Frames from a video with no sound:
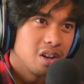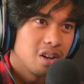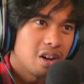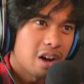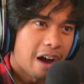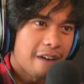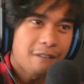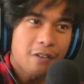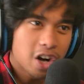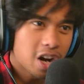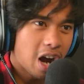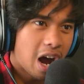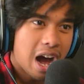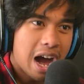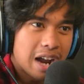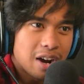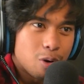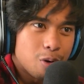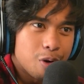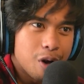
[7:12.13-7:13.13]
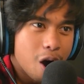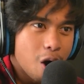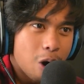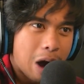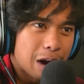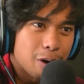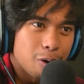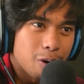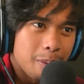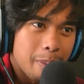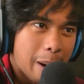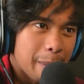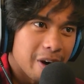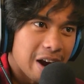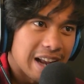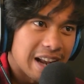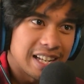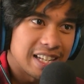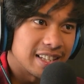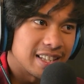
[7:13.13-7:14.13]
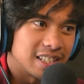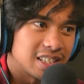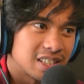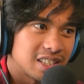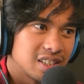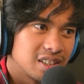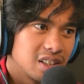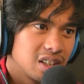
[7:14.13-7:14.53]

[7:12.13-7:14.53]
I forgot. I don't know. I don't remember any of this.